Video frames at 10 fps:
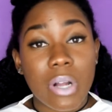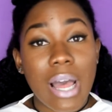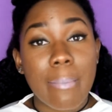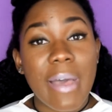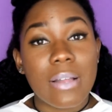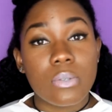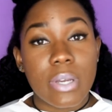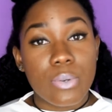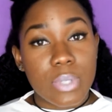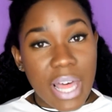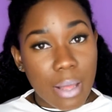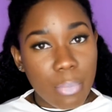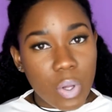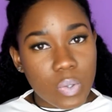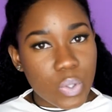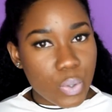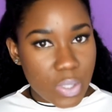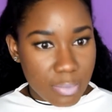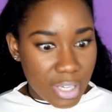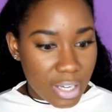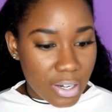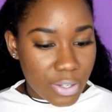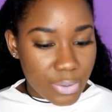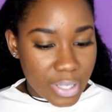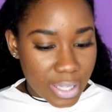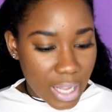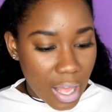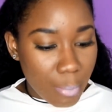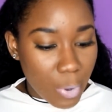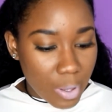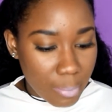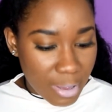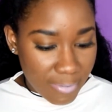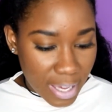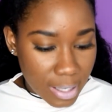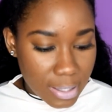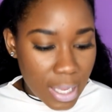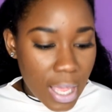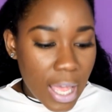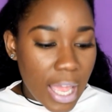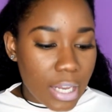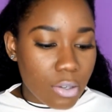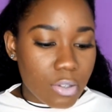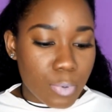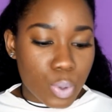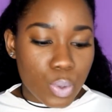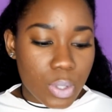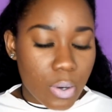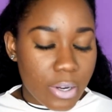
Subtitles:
cotton pads, so I use cotton balls. So you'll see me here using the cotton ball on my face, and you're supposed to use it on